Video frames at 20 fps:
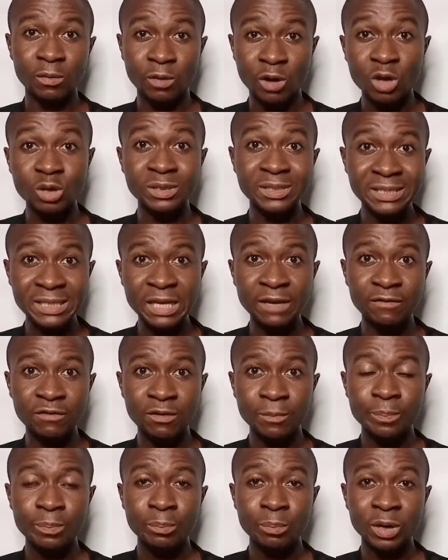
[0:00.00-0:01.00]

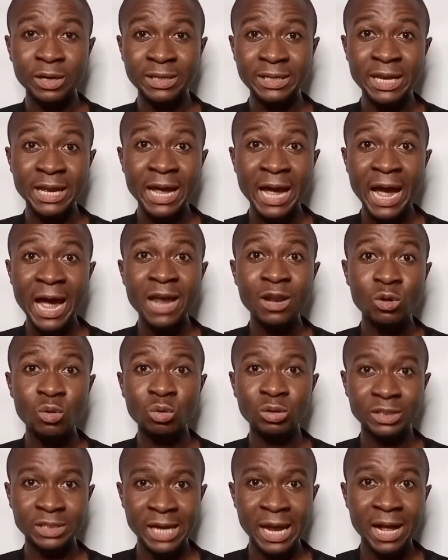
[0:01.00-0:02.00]
conceived, but they had
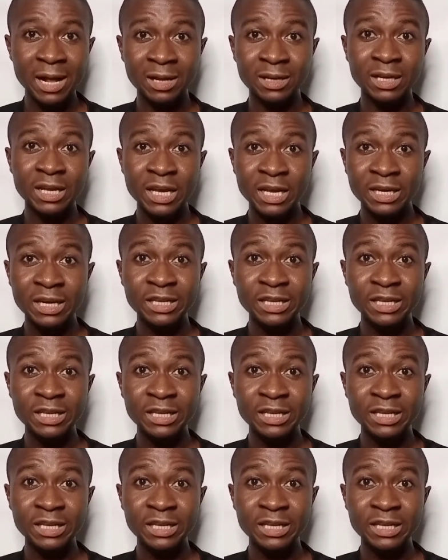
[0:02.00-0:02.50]
no child.